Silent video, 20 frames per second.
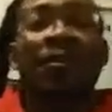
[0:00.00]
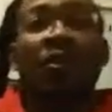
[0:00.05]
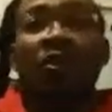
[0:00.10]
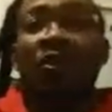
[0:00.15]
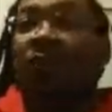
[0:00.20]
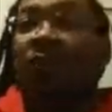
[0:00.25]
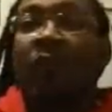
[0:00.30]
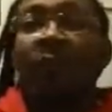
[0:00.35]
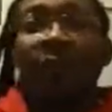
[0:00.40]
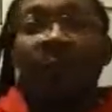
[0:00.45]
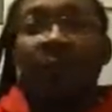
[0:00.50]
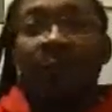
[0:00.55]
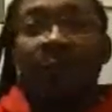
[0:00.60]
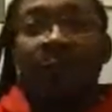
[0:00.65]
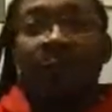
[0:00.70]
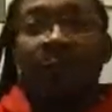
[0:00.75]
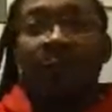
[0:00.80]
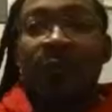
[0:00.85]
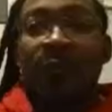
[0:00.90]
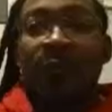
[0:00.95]
You only need to
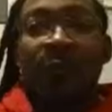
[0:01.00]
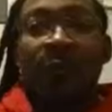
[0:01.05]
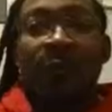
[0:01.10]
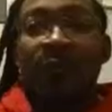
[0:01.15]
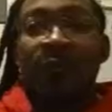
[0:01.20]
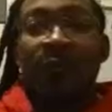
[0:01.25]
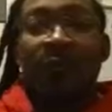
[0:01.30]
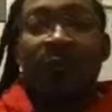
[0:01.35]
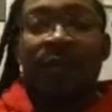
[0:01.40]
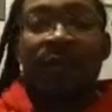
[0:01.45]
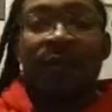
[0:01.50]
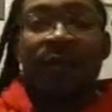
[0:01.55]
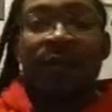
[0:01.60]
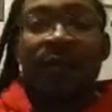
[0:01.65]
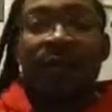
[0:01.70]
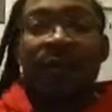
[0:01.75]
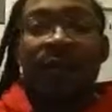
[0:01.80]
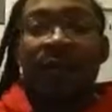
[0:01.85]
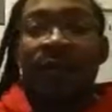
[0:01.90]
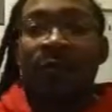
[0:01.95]
move somewhere just to get
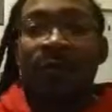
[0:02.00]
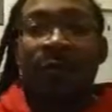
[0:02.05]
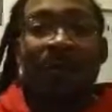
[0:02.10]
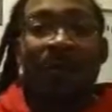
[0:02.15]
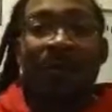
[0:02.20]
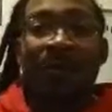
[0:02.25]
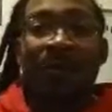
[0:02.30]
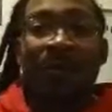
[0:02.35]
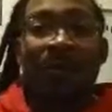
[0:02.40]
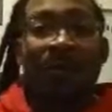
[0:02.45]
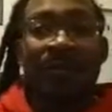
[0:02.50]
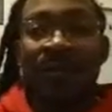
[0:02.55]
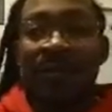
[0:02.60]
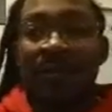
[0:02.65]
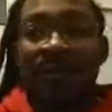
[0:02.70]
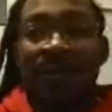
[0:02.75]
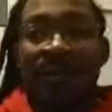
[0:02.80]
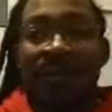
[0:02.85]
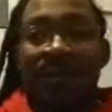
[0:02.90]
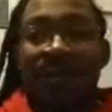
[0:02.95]
your own space.
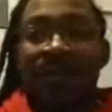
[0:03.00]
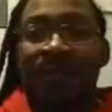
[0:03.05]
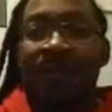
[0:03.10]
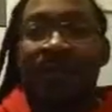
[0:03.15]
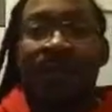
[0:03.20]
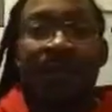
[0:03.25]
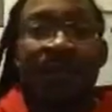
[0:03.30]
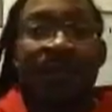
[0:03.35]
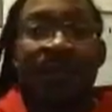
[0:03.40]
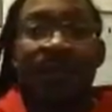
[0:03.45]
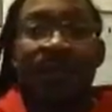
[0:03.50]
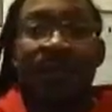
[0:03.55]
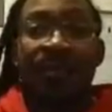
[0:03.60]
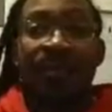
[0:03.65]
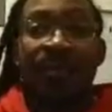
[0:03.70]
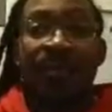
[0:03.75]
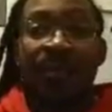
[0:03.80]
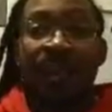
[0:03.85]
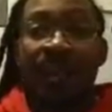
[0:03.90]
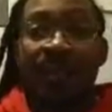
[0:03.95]
That's it. And get them
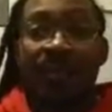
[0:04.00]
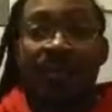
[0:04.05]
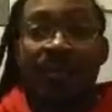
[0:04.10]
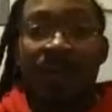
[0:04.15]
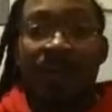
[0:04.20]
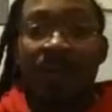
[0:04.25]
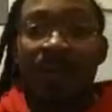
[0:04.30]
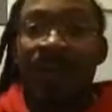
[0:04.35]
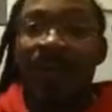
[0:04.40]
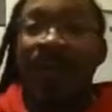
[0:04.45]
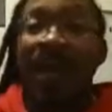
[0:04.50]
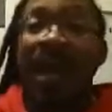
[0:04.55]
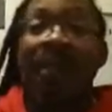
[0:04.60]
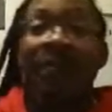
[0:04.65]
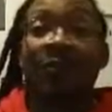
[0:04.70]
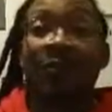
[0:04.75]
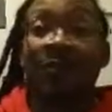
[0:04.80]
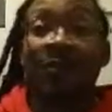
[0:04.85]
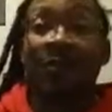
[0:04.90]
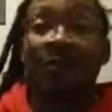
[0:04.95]
people out your place,
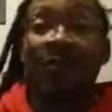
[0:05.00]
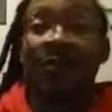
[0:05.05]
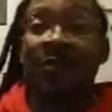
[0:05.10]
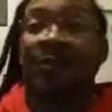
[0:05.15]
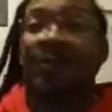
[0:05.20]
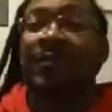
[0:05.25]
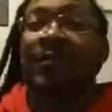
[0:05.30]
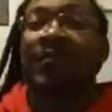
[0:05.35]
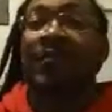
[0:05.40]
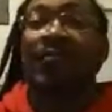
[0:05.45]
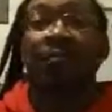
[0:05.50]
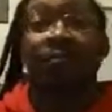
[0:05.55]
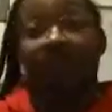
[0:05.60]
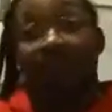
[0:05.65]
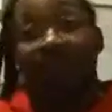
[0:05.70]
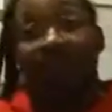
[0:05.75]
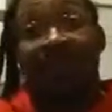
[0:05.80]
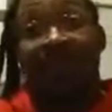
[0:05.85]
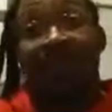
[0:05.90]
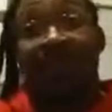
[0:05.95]
out your face.
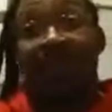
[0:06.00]
Place